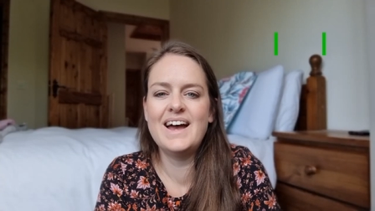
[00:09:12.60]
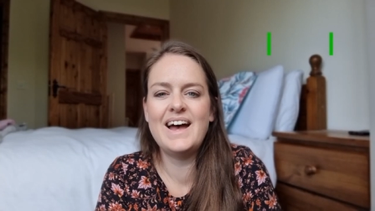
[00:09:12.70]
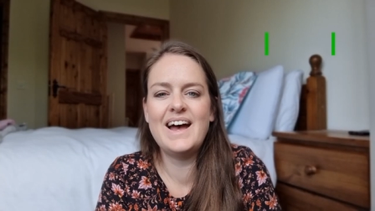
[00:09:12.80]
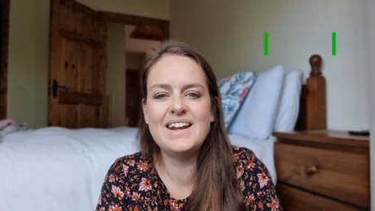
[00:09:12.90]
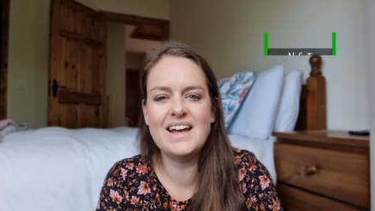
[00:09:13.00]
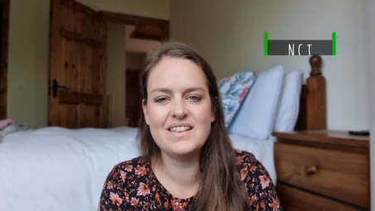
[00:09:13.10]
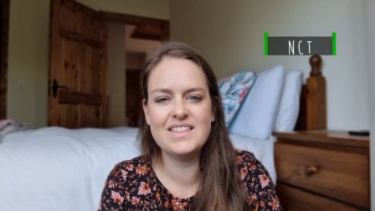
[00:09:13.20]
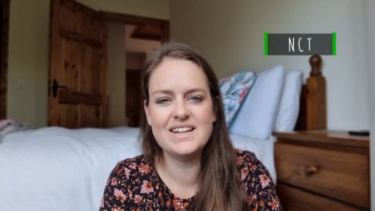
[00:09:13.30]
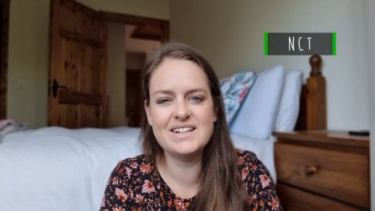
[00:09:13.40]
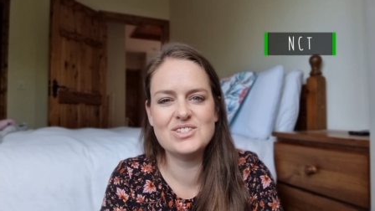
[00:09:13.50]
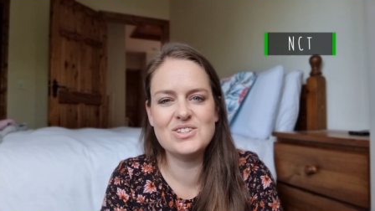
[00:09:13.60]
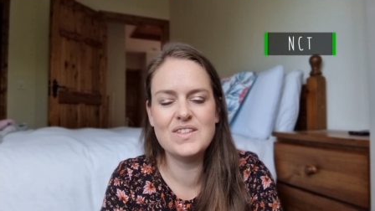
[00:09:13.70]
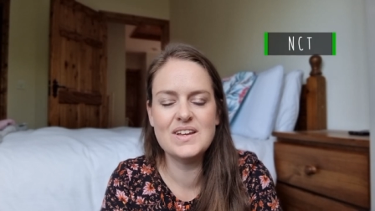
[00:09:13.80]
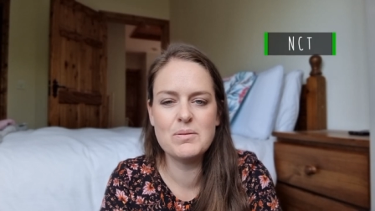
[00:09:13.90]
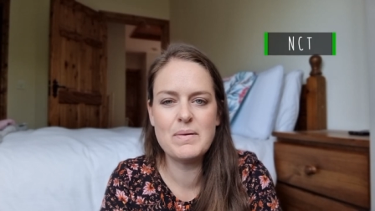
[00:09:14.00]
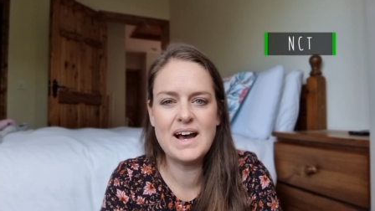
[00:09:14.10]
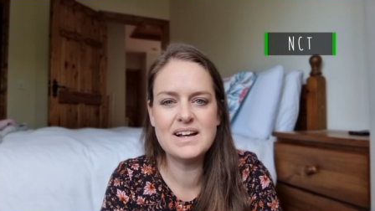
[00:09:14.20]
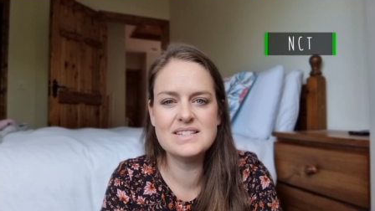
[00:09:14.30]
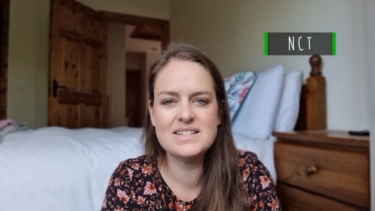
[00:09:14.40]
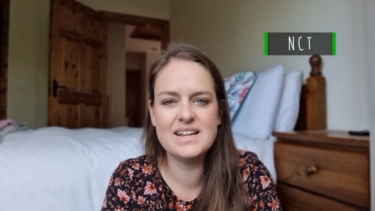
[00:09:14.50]
Another thing to think
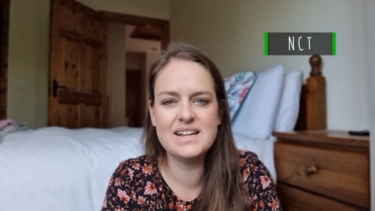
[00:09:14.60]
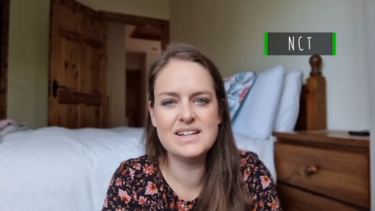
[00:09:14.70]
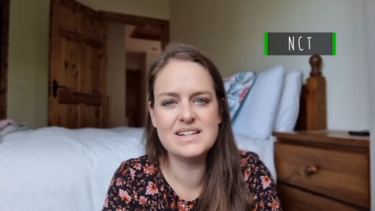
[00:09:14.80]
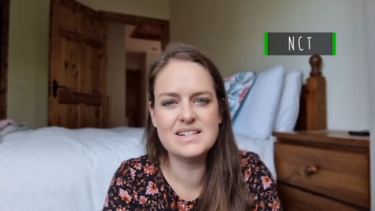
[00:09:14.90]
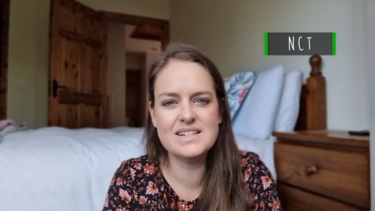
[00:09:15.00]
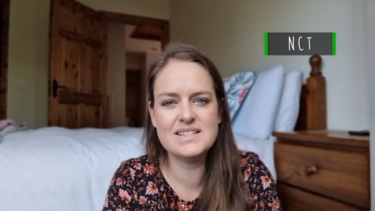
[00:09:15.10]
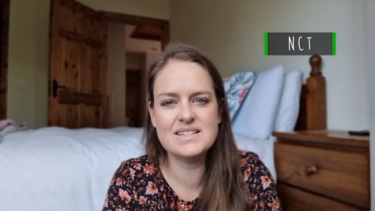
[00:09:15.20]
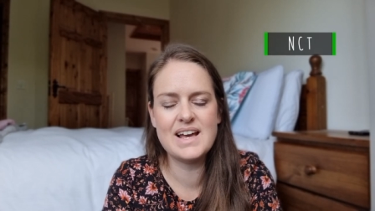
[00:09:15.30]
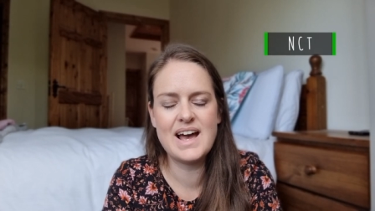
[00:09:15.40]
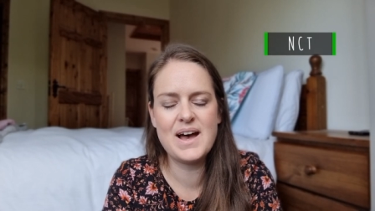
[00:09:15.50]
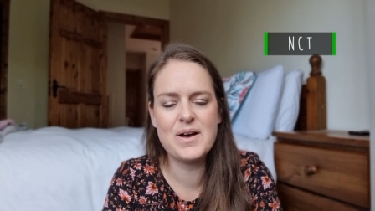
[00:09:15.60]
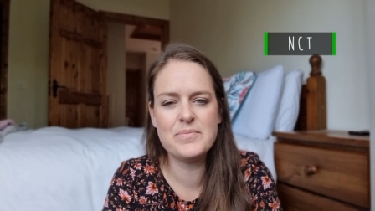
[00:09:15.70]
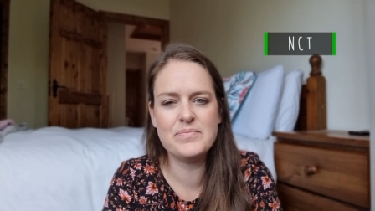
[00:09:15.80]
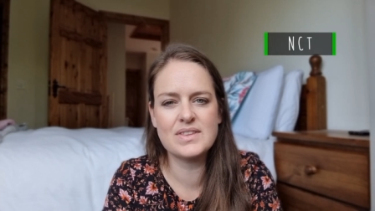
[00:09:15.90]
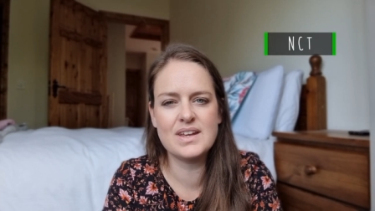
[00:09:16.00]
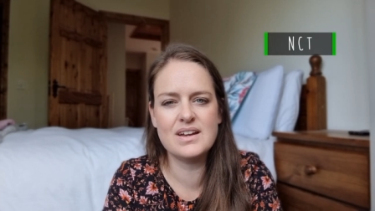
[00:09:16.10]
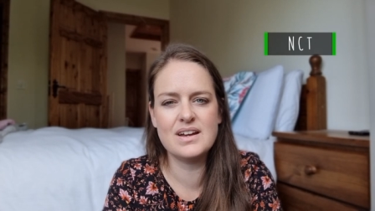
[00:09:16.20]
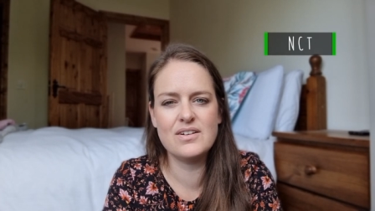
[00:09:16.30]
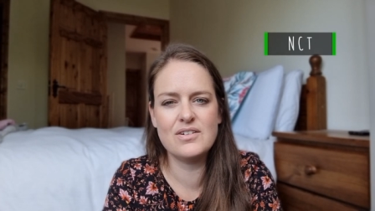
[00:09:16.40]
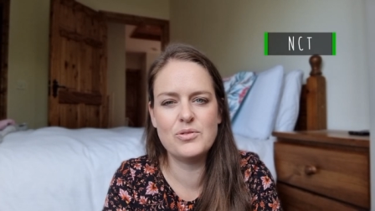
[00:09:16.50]
about is um,
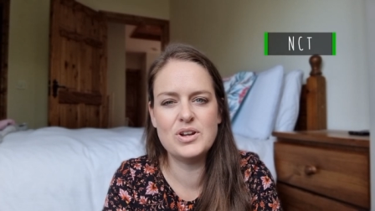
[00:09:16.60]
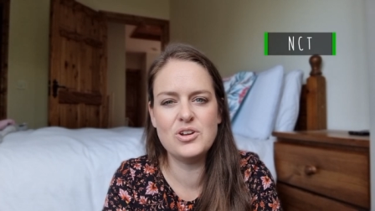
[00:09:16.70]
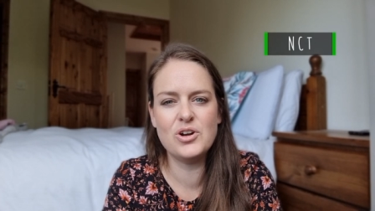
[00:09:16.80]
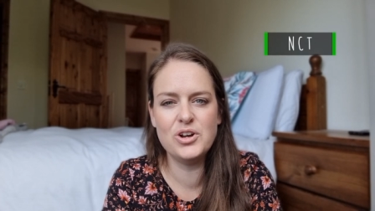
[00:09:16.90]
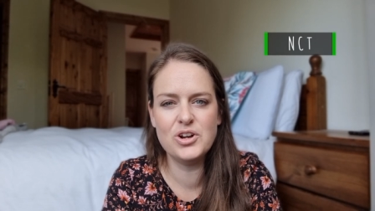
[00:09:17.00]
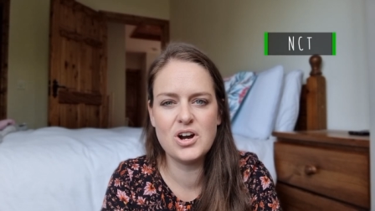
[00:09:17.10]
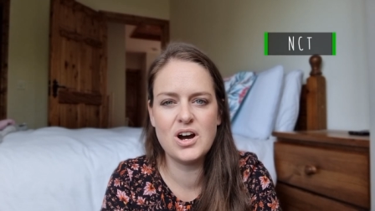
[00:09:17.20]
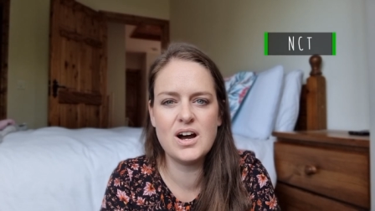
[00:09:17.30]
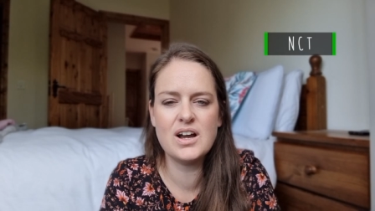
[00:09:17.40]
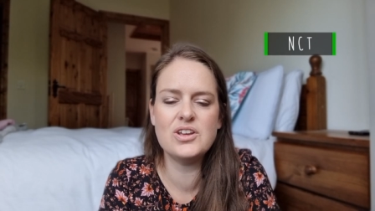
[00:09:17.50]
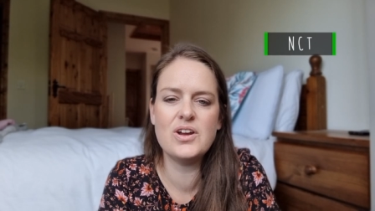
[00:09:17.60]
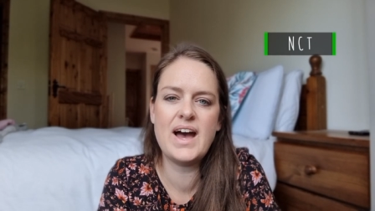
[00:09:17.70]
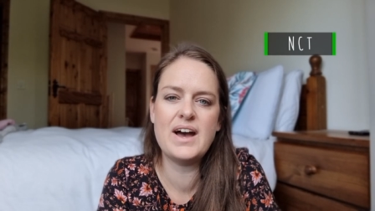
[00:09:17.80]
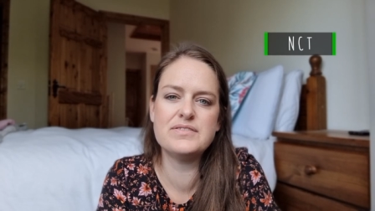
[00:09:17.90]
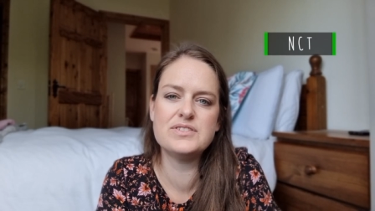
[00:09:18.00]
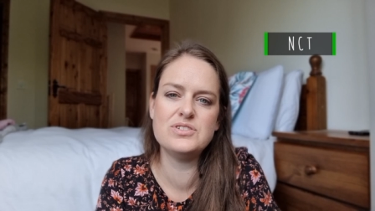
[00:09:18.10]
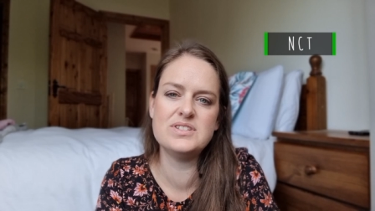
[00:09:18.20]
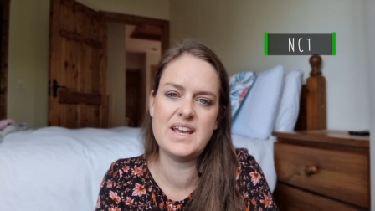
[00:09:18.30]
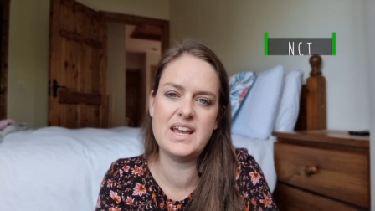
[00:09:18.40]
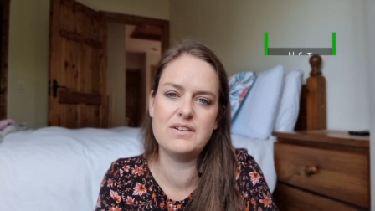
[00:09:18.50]
when you own a car you have to
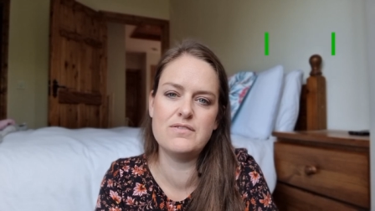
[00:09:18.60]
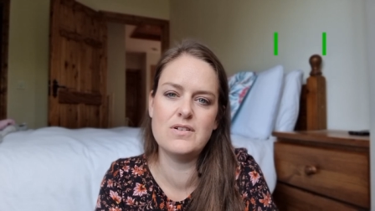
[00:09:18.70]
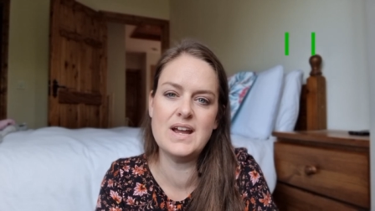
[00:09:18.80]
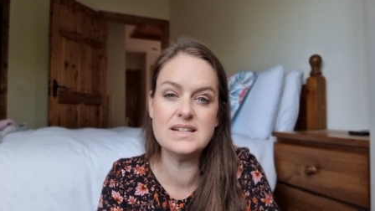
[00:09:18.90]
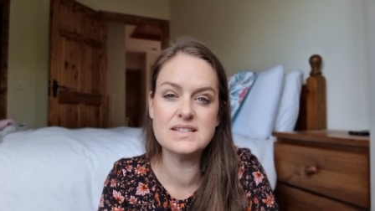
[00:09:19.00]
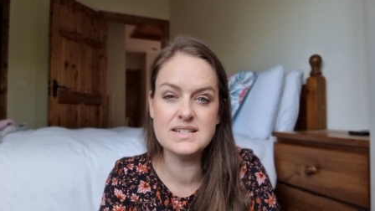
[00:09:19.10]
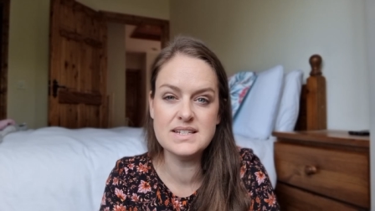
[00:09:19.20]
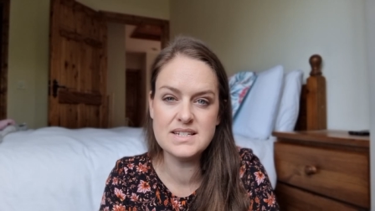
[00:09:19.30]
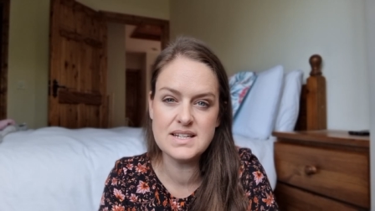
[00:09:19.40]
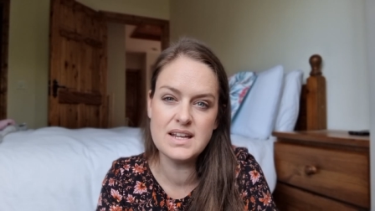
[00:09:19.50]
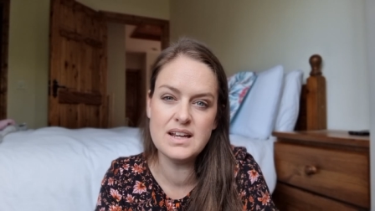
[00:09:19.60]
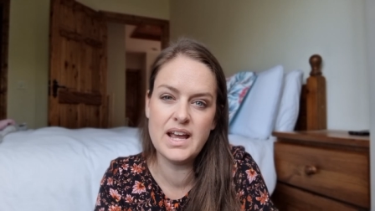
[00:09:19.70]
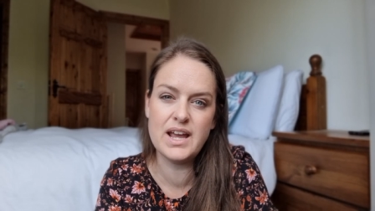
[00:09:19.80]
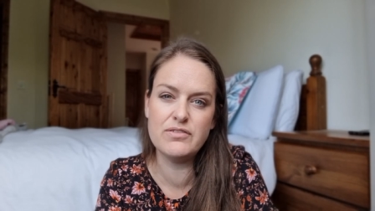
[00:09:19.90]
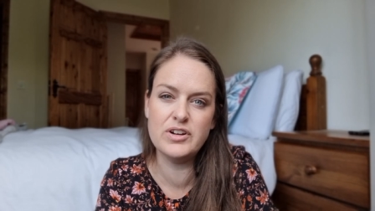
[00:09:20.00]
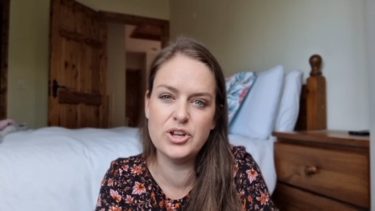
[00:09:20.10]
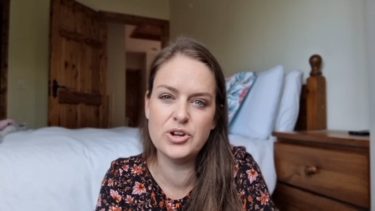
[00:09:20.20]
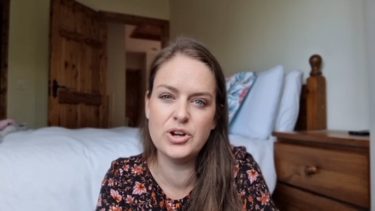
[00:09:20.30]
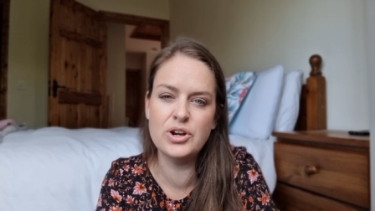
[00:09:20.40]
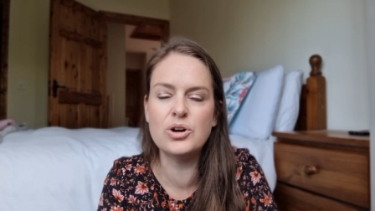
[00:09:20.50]
take it for NCT every
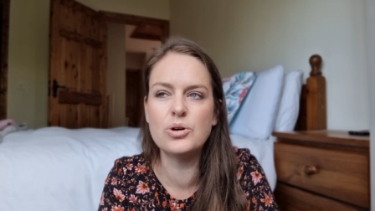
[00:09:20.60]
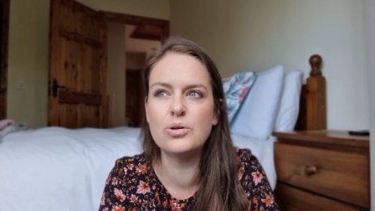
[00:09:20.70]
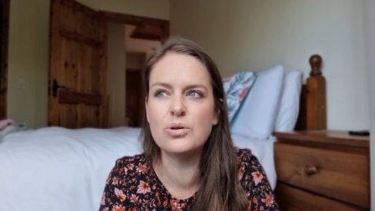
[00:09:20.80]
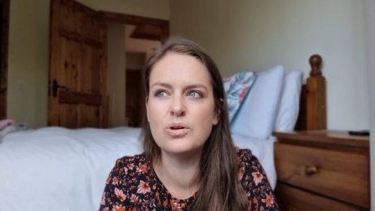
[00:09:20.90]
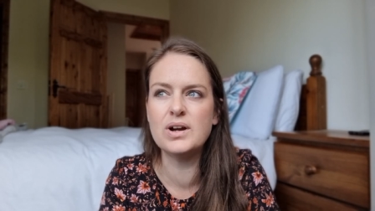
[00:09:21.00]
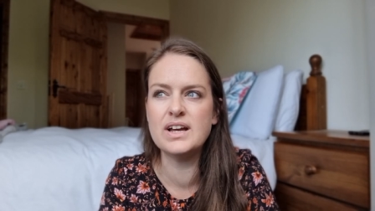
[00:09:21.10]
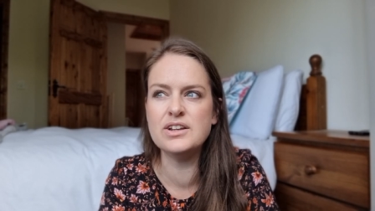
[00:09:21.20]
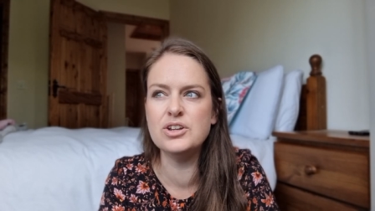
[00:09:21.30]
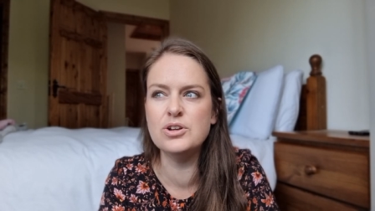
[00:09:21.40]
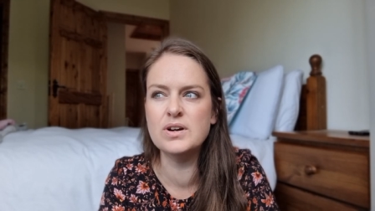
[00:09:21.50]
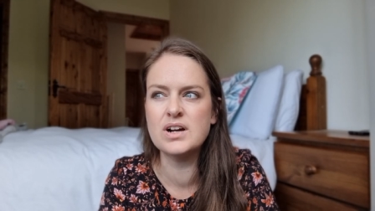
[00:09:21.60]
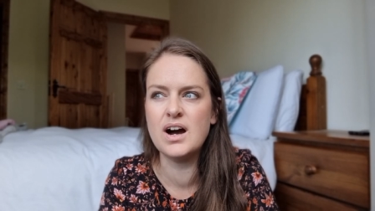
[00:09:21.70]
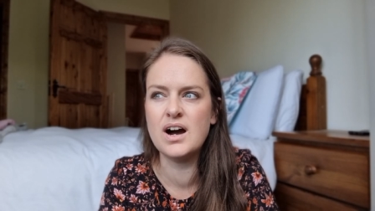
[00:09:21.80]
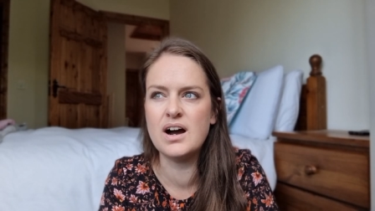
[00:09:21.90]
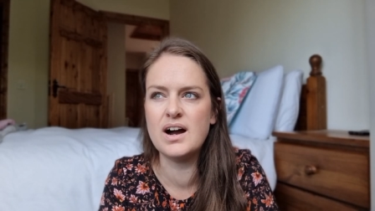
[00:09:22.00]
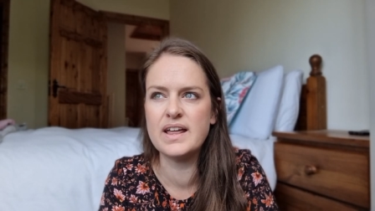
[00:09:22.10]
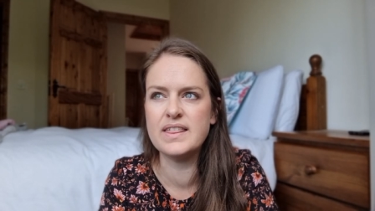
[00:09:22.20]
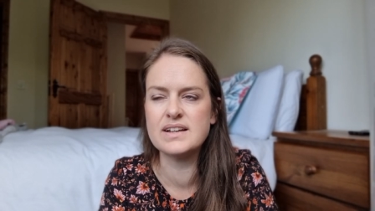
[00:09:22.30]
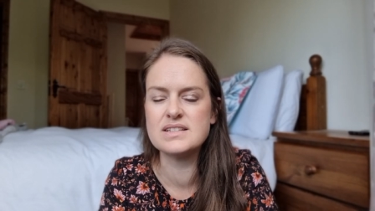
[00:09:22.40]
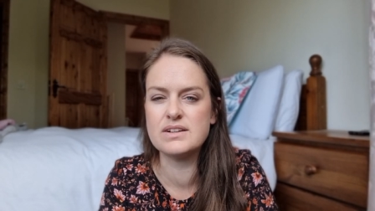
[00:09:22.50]
year or a newer car I
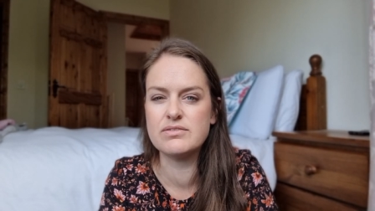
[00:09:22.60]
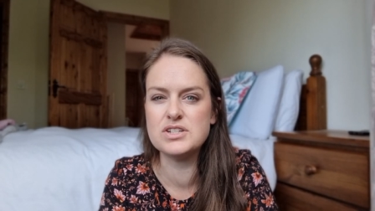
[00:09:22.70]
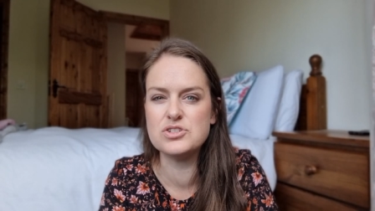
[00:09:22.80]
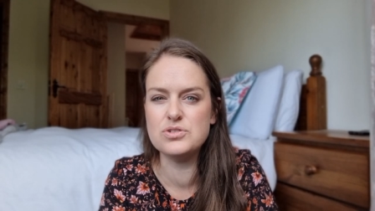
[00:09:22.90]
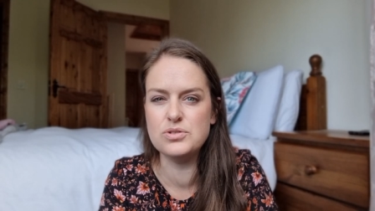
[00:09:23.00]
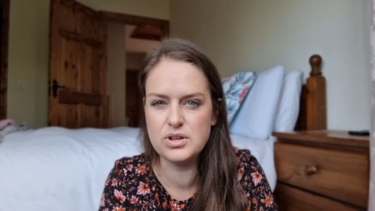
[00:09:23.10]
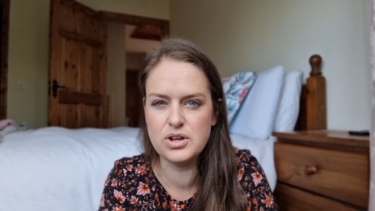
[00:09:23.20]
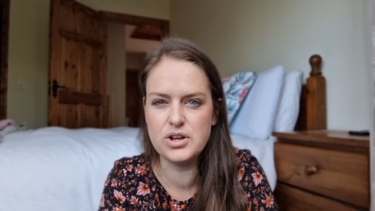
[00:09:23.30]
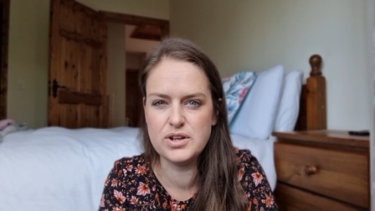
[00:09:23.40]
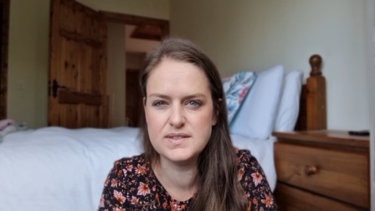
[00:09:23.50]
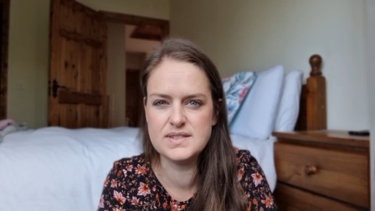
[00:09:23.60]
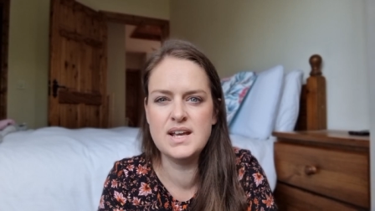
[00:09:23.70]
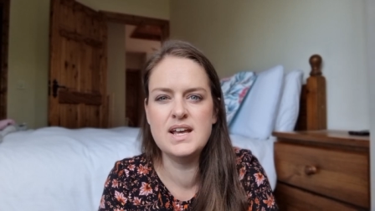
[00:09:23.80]
think it's every two years